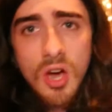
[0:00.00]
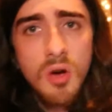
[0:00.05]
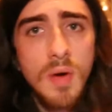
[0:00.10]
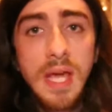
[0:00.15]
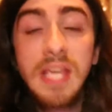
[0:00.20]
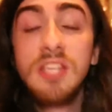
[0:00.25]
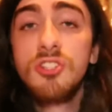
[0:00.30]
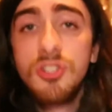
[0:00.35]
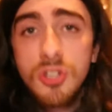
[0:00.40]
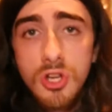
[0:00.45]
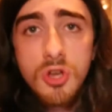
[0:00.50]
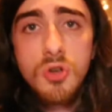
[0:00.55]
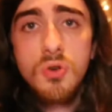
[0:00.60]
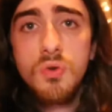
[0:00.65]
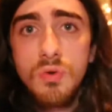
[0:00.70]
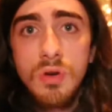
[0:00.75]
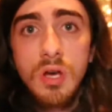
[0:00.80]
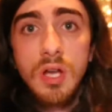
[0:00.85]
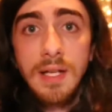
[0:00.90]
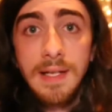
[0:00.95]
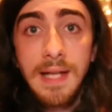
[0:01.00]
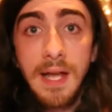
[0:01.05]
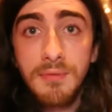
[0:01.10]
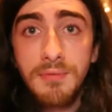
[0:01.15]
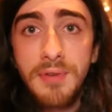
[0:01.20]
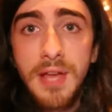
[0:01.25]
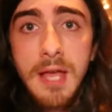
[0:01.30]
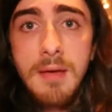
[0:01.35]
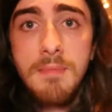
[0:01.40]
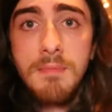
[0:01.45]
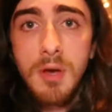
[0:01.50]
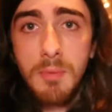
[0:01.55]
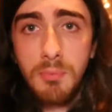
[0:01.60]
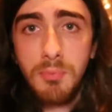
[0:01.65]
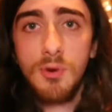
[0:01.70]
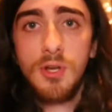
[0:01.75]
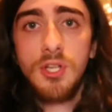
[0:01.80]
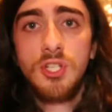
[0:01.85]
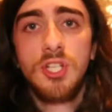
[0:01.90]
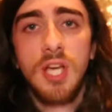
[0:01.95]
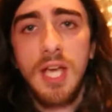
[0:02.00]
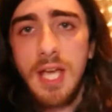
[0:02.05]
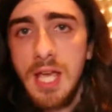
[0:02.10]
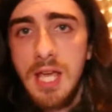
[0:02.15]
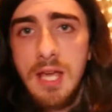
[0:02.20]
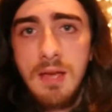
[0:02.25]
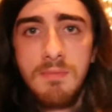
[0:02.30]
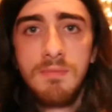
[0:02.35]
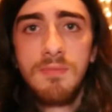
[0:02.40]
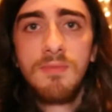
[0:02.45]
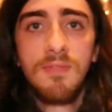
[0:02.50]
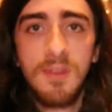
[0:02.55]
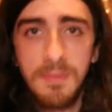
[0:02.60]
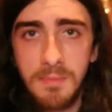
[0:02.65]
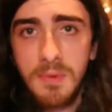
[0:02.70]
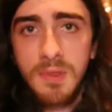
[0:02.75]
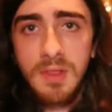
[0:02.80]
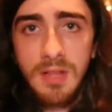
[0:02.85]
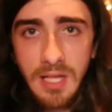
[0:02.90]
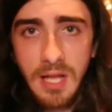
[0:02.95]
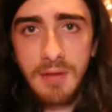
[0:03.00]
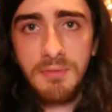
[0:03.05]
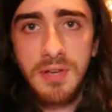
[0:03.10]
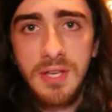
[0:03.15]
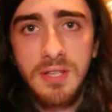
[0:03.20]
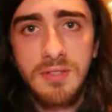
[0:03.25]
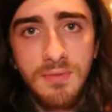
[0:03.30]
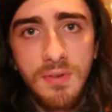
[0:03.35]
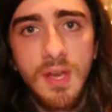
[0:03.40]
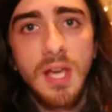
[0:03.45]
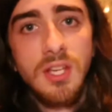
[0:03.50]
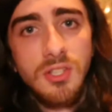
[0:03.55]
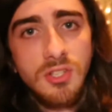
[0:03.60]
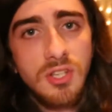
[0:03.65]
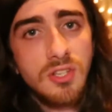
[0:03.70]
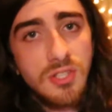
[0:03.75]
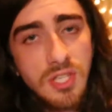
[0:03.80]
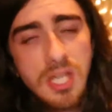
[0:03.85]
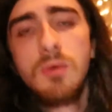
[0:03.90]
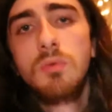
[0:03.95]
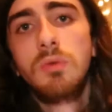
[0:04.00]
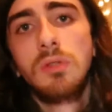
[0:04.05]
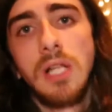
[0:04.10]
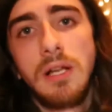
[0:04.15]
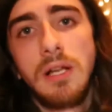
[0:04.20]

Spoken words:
he's new, love him, appreciate him, love his face, because he will